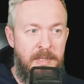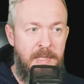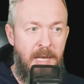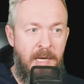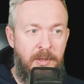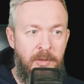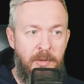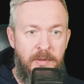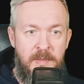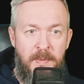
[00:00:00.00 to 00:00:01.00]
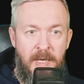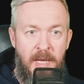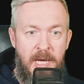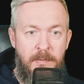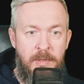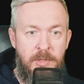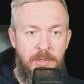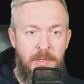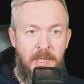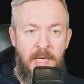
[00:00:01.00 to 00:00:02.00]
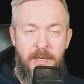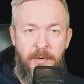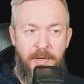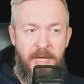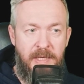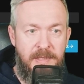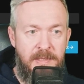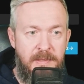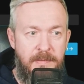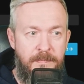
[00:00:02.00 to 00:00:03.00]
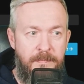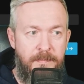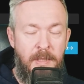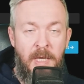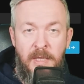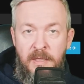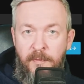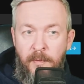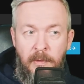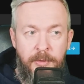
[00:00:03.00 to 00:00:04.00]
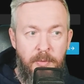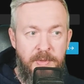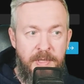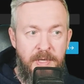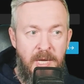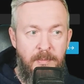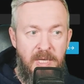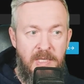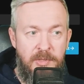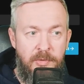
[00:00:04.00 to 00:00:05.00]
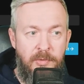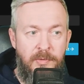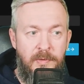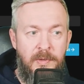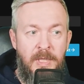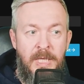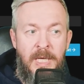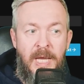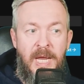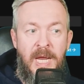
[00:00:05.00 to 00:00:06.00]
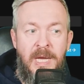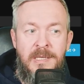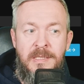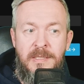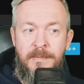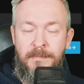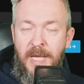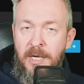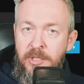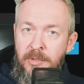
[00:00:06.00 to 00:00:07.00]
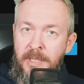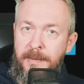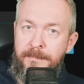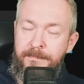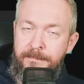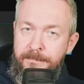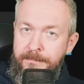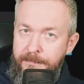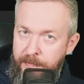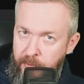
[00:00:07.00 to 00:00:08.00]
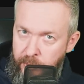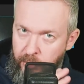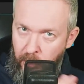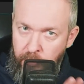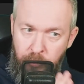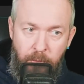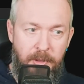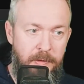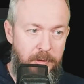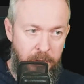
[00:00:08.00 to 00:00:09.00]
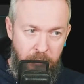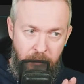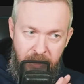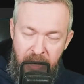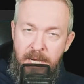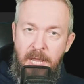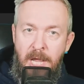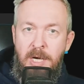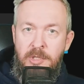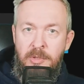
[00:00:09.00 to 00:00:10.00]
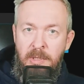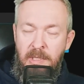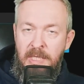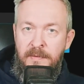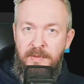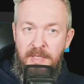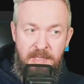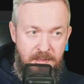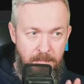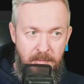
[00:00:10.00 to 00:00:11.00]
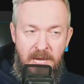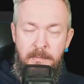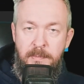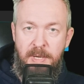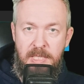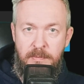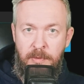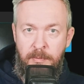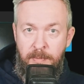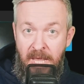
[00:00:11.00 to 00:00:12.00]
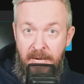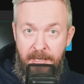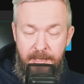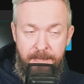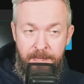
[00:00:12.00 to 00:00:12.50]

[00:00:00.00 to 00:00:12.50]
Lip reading: Select your display language, click on next. Default username is root, and actually, don't do it. You can actually leave this main password blank.